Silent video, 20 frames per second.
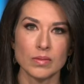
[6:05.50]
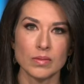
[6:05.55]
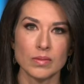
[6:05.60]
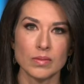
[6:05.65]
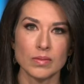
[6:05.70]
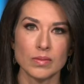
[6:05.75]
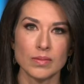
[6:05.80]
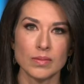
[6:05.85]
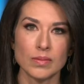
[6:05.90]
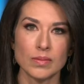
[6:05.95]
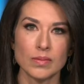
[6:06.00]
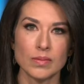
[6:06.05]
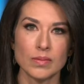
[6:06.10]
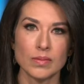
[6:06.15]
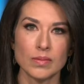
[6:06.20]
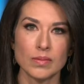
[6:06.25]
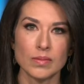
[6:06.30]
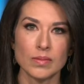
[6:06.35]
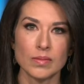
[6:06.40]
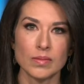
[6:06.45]

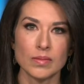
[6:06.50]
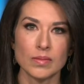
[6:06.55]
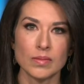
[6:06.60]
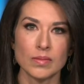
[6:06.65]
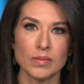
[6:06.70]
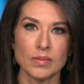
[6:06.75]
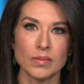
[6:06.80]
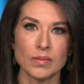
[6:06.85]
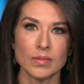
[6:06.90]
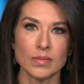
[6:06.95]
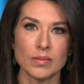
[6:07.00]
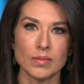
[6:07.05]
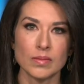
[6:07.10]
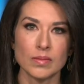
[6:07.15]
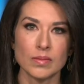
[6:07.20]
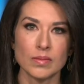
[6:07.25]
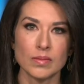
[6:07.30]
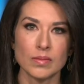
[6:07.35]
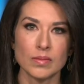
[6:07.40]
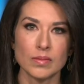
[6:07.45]

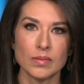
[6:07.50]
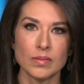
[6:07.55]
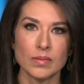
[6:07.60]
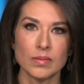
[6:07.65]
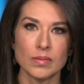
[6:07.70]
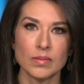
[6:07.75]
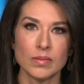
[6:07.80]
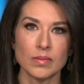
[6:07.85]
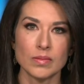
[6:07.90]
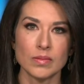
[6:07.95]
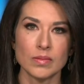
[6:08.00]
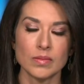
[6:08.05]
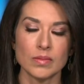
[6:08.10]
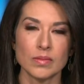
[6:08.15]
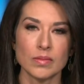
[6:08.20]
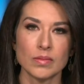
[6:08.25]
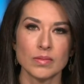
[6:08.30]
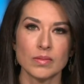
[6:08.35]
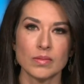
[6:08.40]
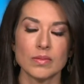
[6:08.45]

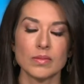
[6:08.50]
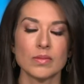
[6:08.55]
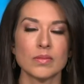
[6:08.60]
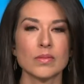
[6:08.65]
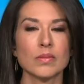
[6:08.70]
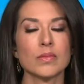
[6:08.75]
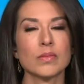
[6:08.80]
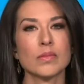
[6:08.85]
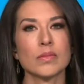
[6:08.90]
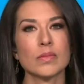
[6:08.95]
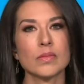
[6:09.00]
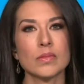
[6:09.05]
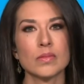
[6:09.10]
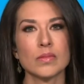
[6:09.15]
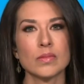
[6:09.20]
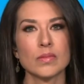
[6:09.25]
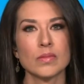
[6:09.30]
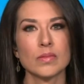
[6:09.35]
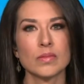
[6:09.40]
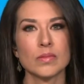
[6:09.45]

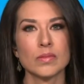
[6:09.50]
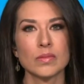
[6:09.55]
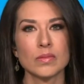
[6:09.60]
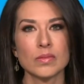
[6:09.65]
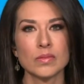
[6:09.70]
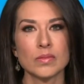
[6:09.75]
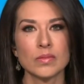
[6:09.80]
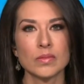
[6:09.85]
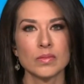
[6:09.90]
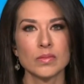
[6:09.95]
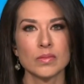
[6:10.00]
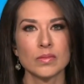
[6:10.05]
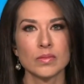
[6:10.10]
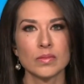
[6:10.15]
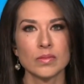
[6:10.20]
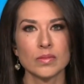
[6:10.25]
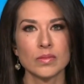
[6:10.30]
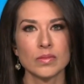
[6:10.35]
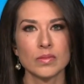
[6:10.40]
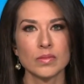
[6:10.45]

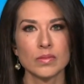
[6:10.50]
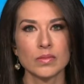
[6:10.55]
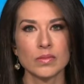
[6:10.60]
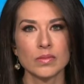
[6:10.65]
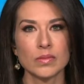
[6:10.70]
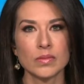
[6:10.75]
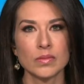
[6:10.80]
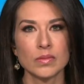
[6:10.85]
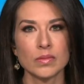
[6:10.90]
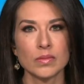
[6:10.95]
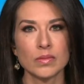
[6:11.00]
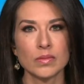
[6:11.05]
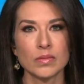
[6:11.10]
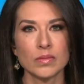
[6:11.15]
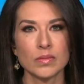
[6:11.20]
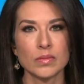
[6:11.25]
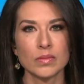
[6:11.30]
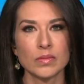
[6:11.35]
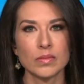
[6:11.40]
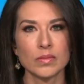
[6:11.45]

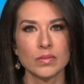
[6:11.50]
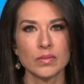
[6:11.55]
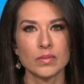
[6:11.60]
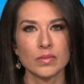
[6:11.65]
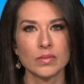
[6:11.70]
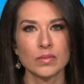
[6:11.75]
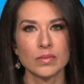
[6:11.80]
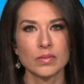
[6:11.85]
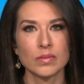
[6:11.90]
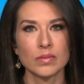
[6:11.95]
This person isn't speaking.